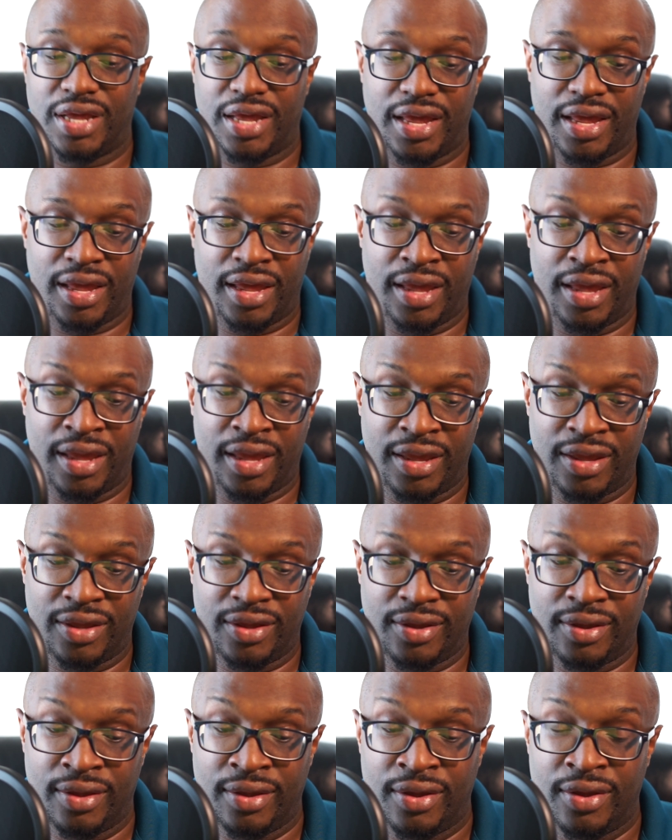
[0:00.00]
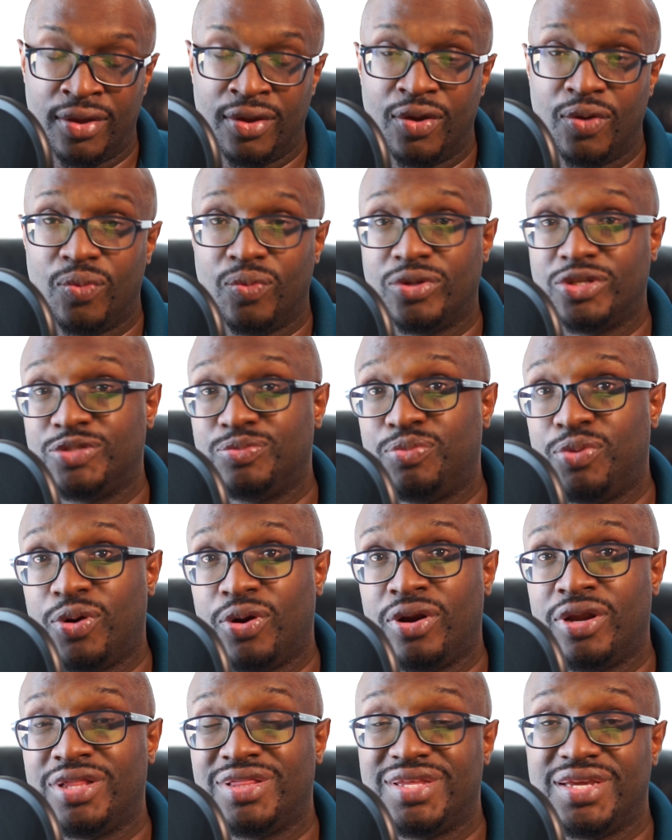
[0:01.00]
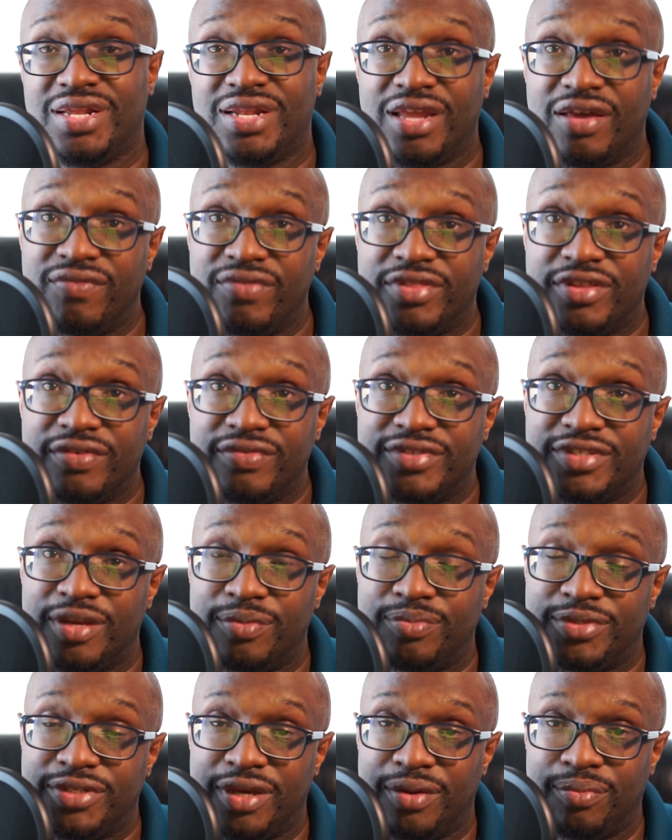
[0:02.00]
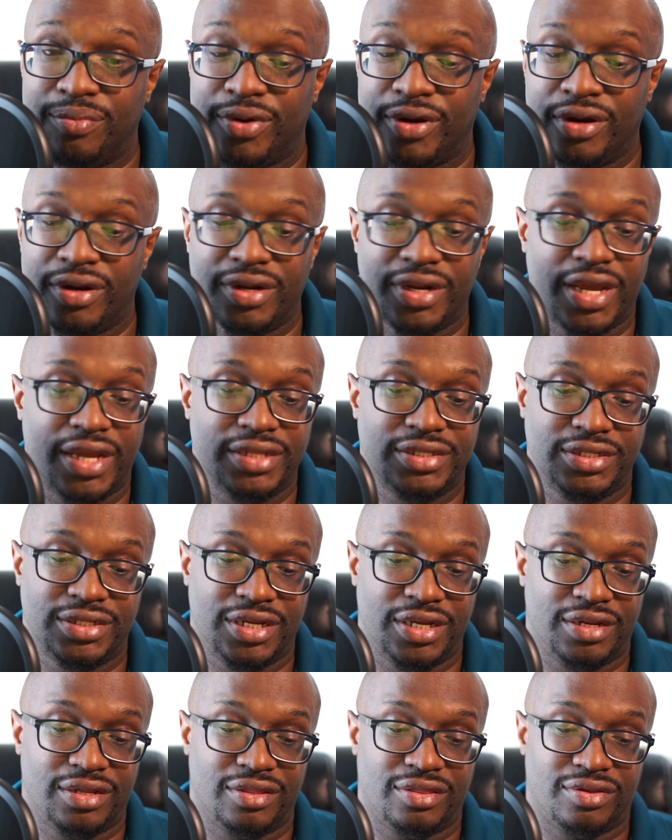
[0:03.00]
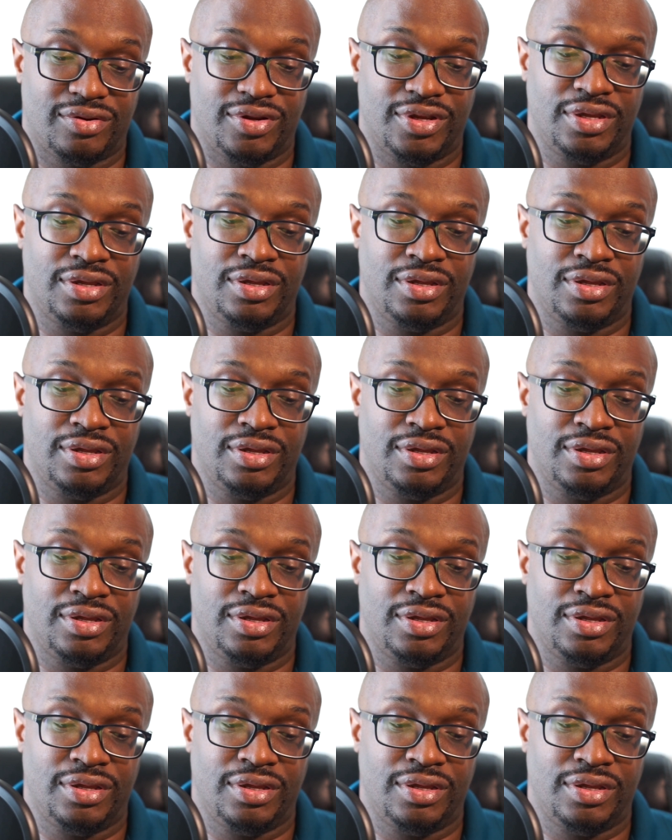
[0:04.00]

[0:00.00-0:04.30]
I was born the 11th of September 1983,